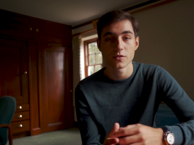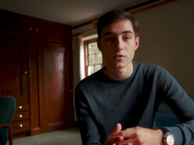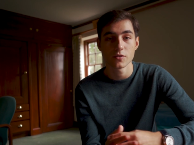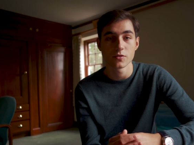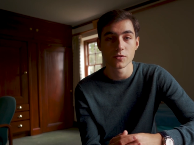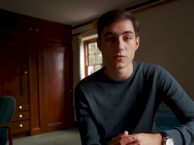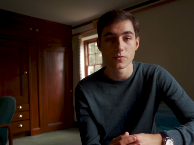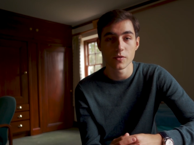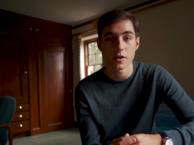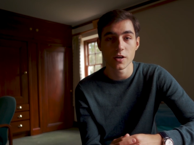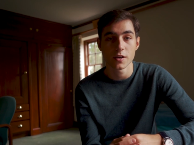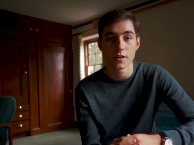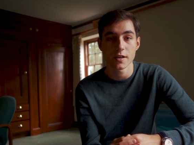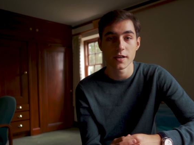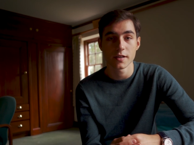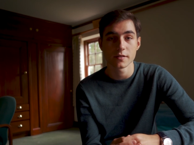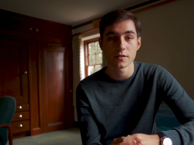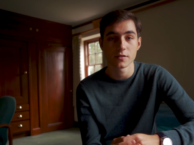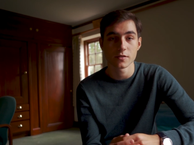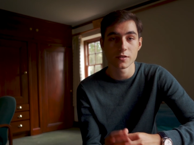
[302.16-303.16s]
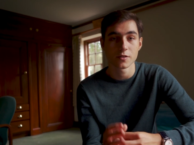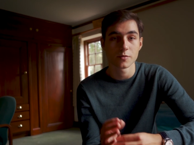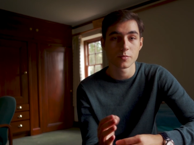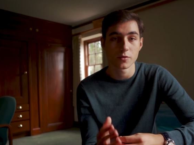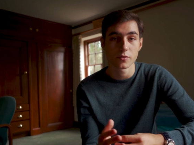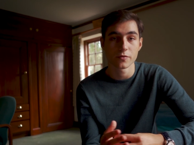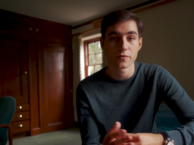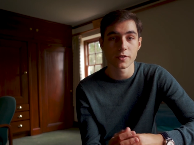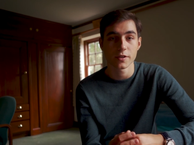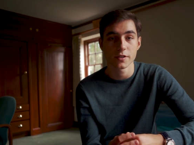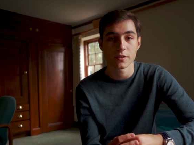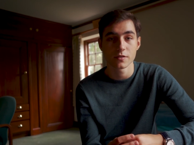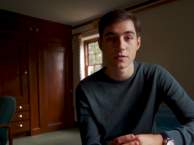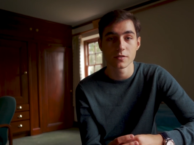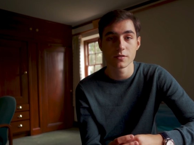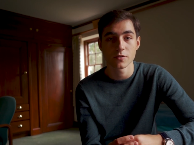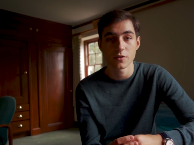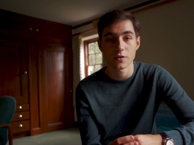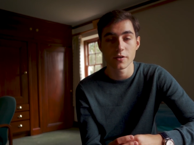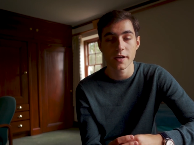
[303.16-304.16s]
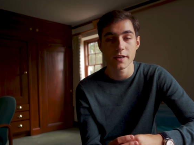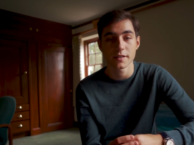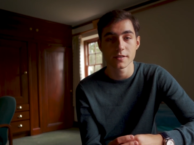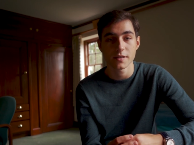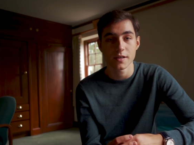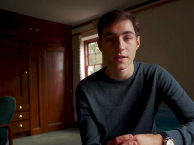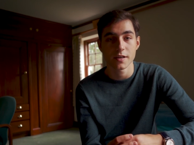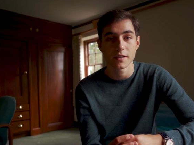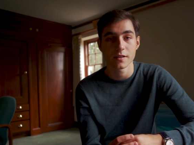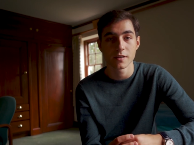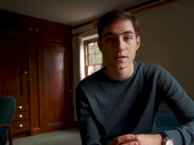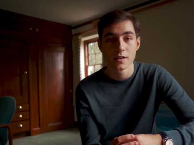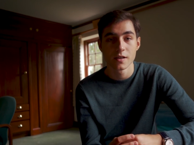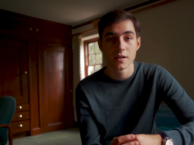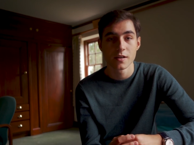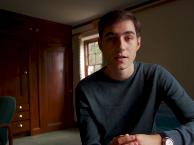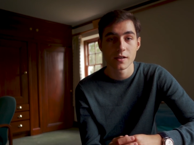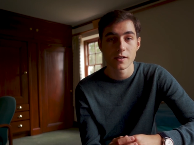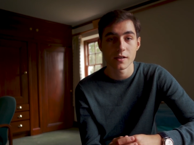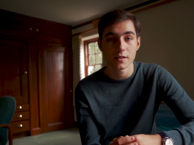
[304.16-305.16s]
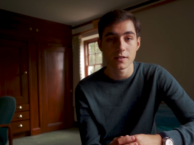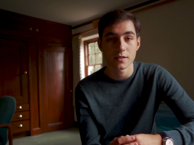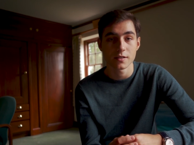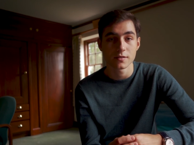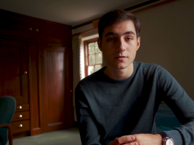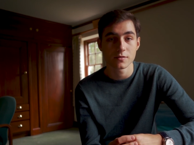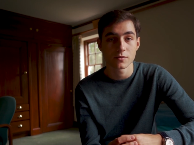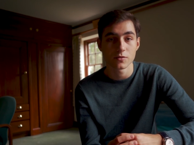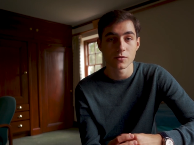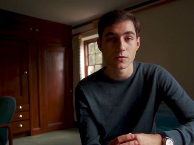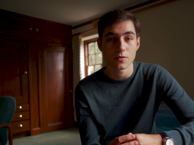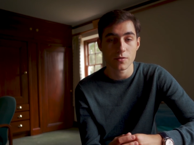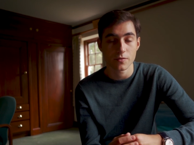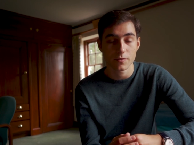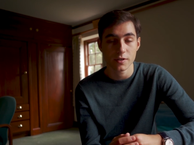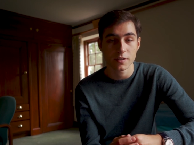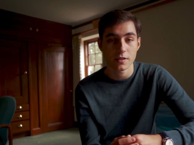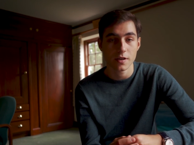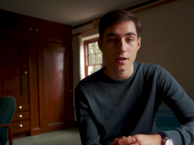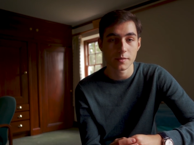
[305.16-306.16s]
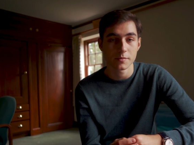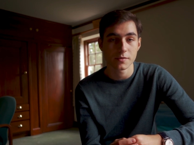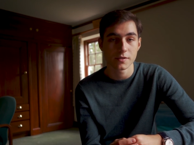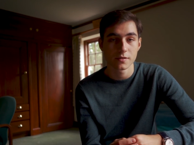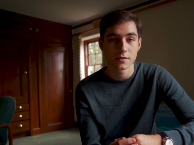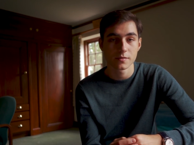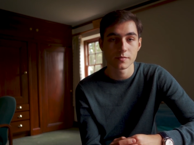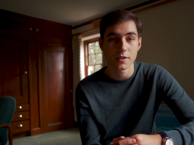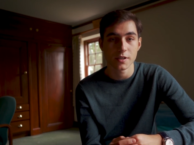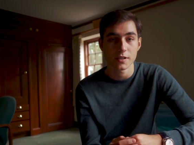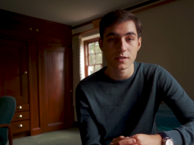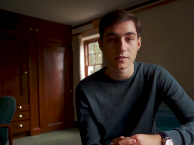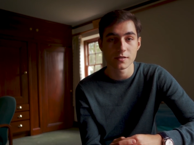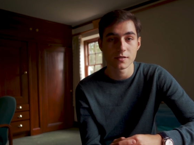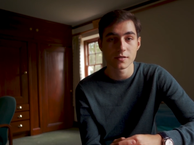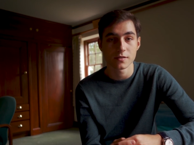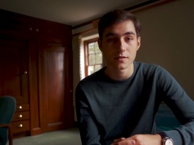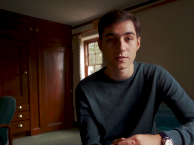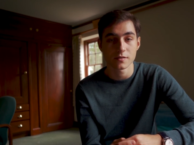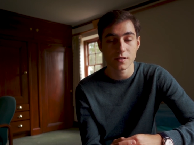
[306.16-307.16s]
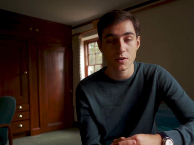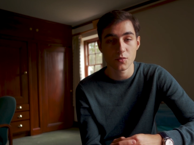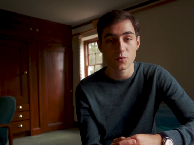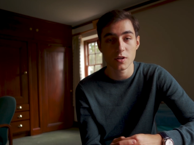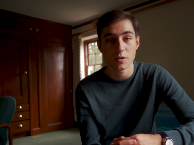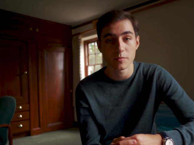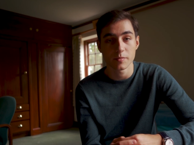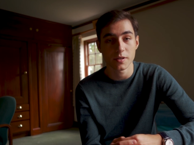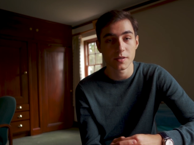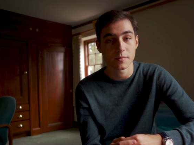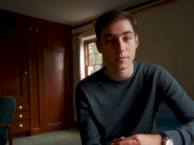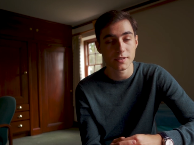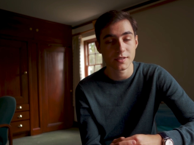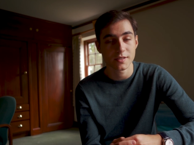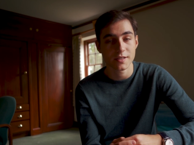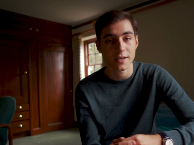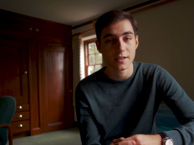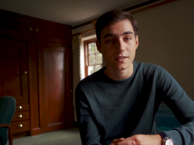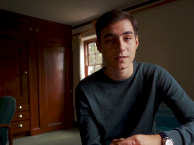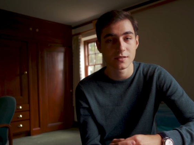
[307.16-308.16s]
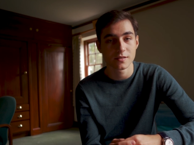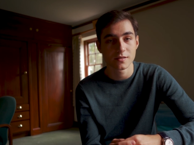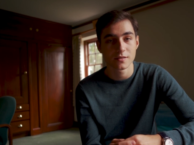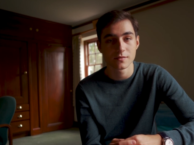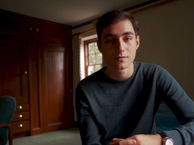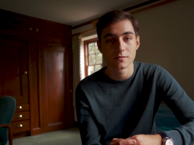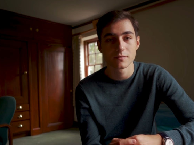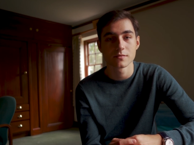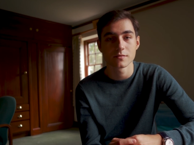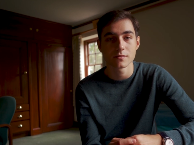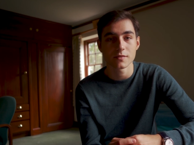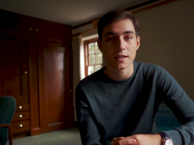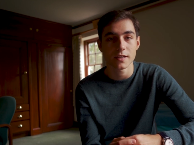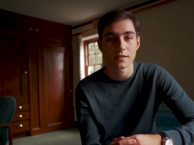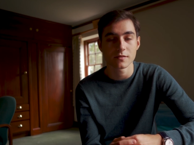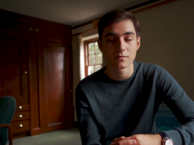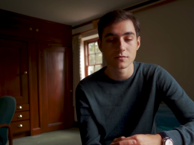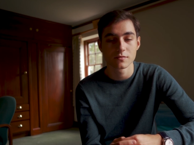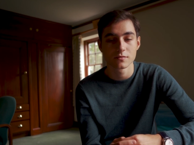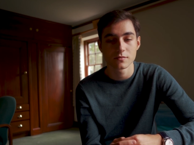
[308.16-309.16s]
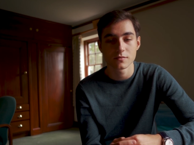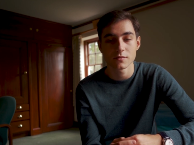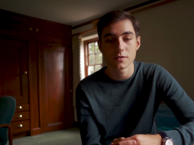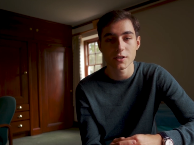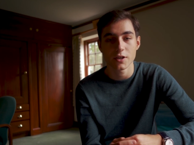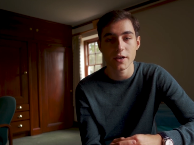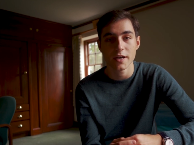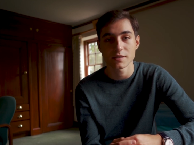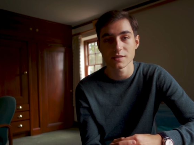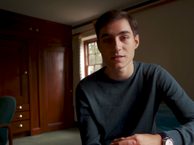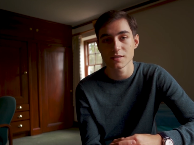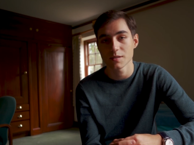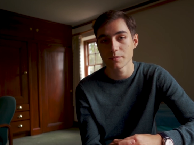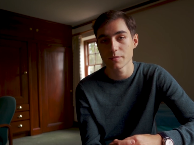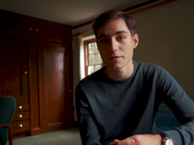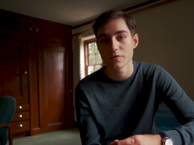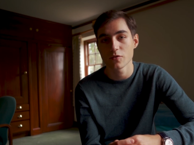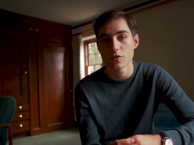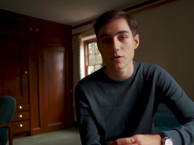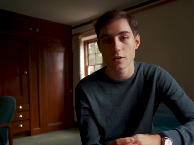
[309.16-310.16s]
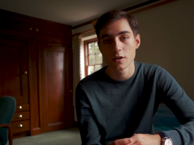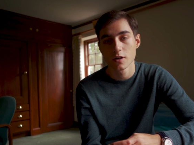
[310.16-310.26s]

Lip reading: use one and proofread your essay at least 2-3 times, because there will be mistakes that you hadn't seen before.